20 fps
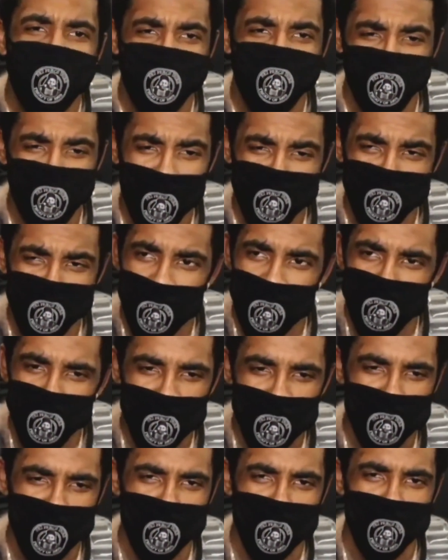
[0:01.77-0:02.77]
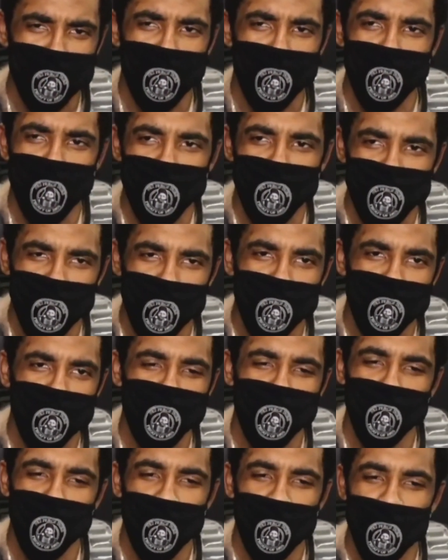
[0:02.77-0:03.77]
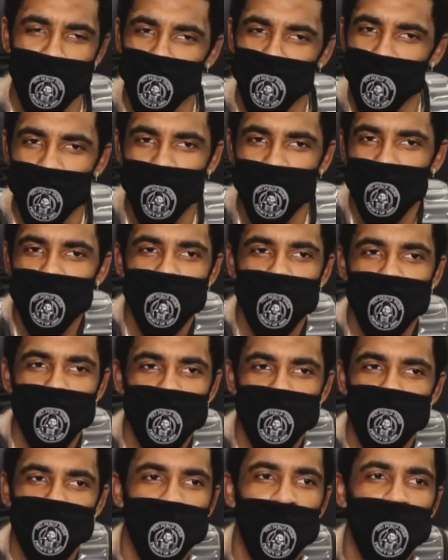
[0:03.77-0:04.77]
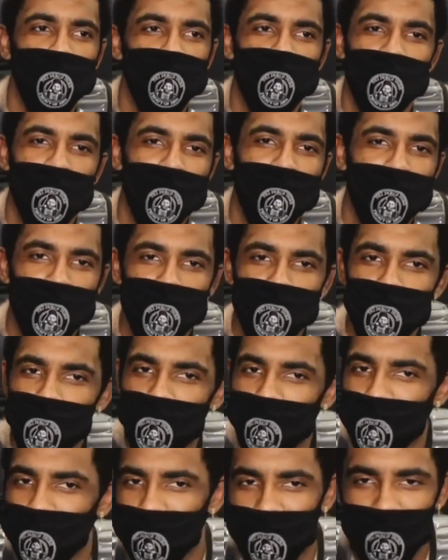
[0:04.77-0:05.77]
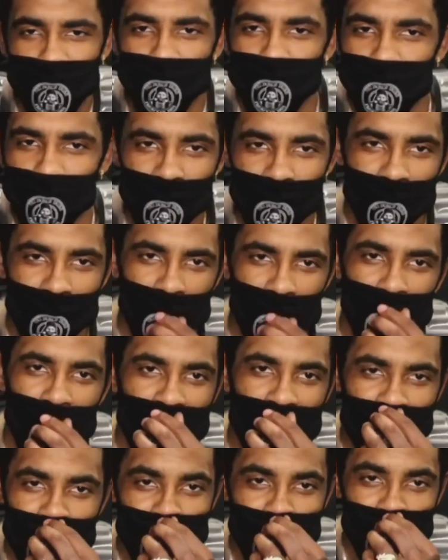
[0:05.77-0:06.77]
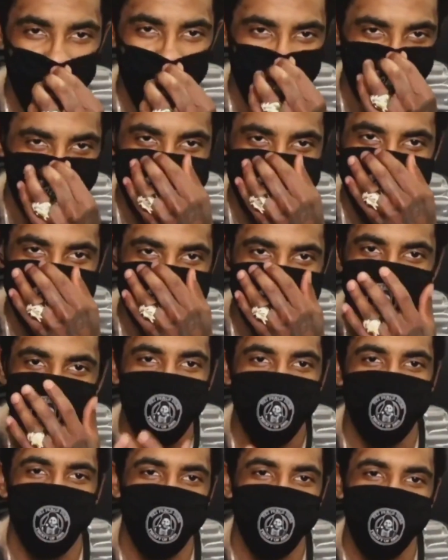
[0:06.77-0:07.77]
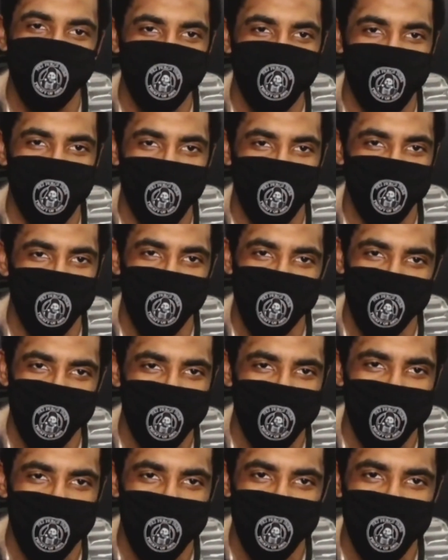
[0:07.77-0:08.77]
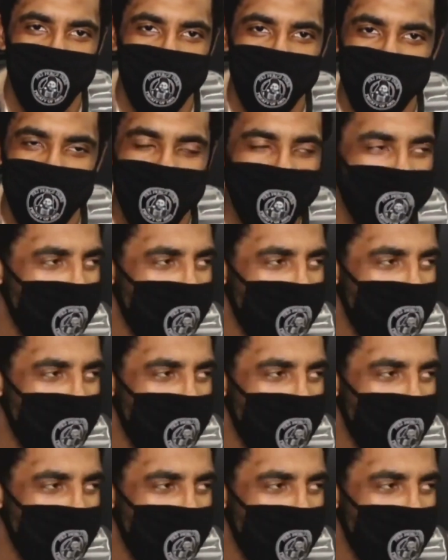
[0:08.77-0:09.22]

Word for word: it's about time we turn the corner defensively. Like we, no team is going to win anything in this league if they don't get stops. You know, it,